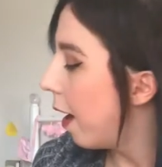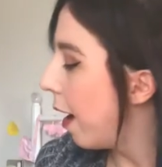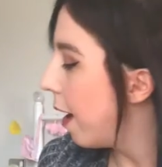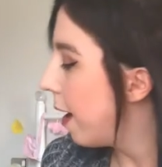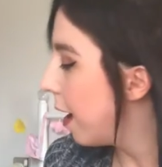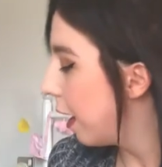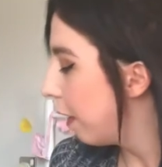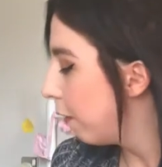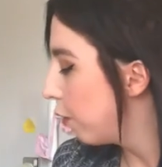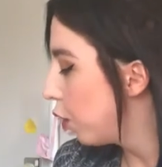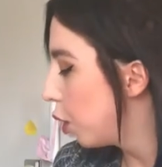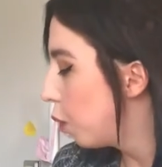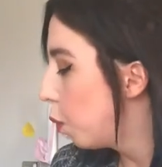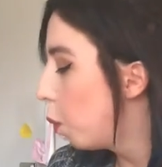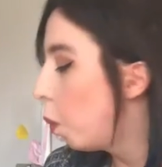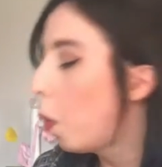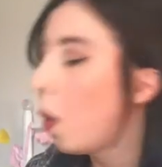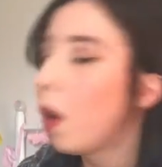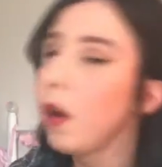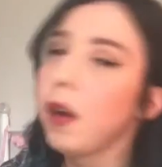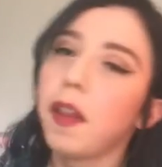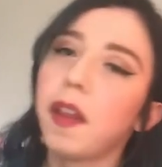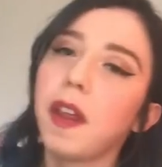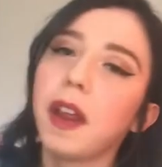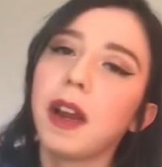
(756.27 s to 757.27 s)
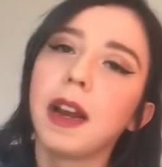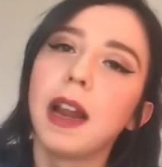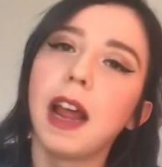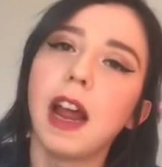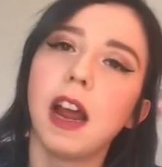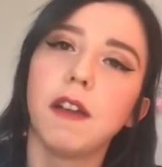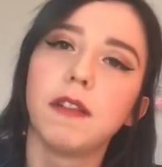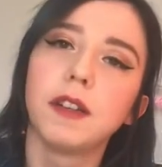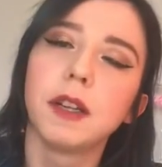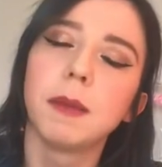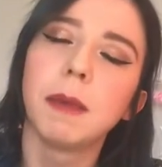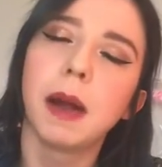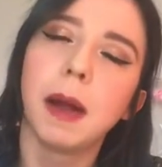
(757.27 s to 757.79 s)
And I have just one thing
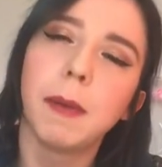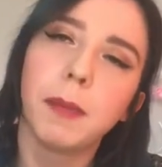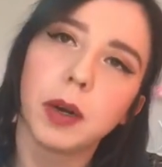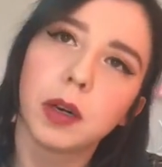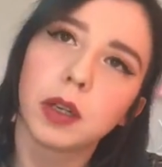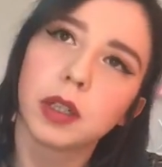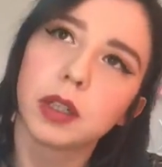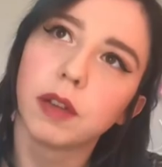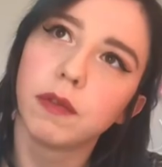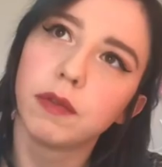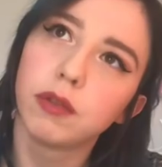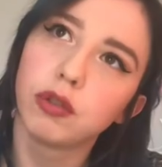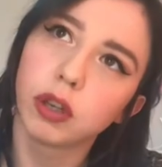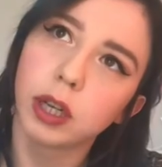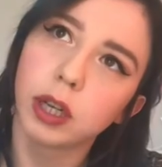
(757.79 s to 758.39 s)
left in my box of